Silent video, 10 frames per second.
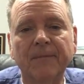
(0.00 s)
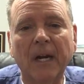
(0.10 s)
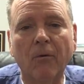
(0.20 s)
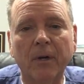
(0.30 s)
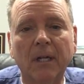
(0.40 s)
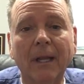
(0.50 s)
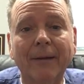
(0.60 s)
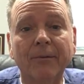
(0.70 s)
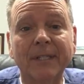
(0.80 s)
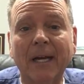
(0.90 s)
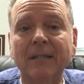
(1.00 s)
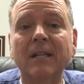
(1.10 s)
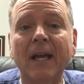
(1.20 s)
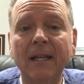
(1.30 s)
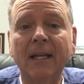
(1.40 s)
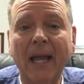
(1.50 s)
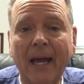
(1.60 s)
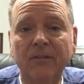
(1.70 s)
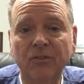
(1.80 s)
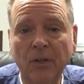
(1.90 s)
thyroid gland resides, and the
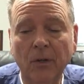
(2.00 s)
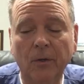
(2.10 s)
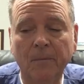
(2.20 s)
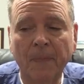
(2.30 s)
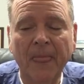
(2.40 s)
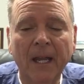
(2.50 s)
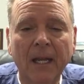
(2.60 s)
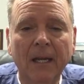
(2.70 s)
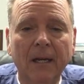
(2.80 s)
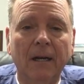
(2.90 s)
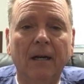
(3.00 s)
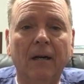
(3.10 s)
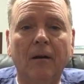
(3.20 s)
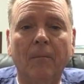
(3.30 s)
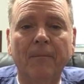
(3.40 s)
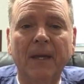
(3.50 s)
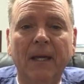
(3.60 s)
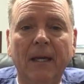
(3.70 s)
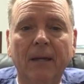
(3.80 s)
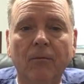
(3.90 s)
cat's too.
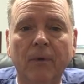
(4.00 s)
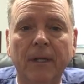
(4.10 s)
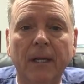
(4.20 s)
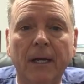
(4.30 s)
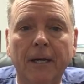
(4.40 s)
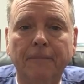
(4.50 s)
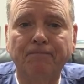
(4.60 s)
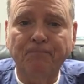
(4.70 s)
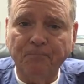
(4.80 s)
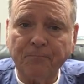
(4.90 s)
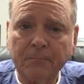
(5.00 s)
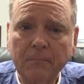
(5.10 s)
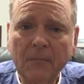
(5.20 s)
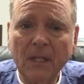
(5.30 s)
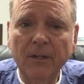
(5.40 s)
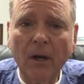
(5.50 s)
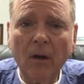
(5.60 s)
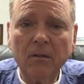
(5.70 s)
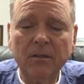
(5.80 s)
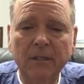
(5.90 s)
And when
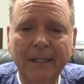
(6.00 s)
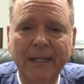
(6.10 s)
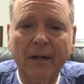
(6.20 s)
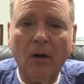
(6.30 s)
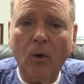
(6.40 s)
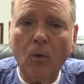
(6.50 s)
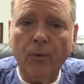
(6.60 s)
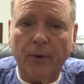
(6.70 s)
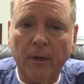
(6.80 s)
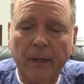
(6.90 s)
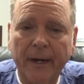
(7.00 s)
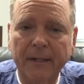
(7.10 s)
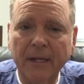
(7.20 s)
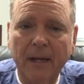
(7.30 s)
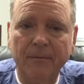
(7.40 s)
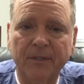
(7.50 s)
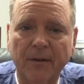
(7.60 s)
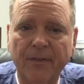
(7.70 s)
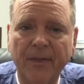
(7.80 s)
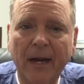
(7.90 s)
dogs get older, a lot of times
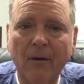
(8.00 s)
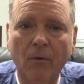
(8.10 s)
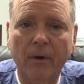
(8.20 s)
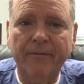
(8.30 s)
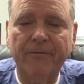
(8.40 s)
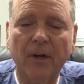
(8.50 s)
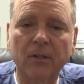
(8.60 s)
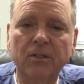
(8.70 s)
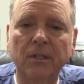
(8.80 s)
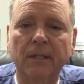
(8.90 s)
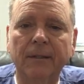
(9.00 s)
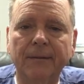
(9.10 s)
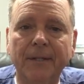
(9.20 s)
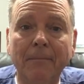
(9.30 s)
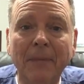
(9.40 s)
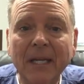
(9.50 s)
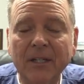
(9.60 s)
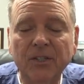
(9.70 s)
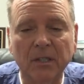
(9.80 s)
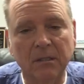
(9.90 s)
their thyroid function
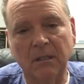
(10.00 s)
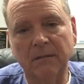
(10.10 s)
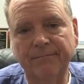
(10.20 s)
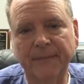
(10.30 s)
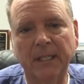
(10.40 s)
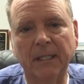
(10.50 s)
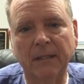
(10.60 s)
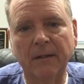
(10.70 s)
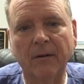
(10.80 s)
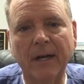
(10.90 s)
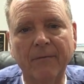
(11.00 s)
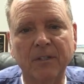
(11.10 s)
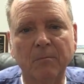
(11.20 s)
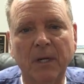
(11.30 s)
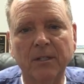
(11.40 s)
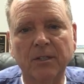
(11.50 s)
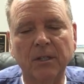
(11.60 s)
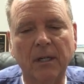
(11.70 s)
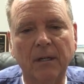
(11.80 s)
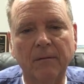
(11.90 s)
diminishes. They don't have as
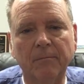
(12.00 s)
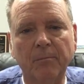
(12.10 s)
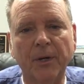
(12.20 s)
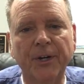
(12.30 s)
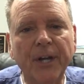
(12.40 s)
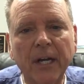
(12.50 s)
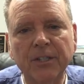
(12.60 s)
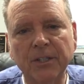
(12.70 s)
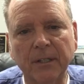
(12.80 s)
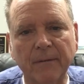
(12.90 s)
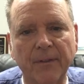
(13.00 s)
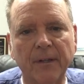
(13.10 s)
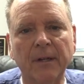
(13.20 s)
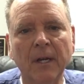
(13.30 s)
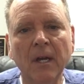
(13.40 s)
much production of the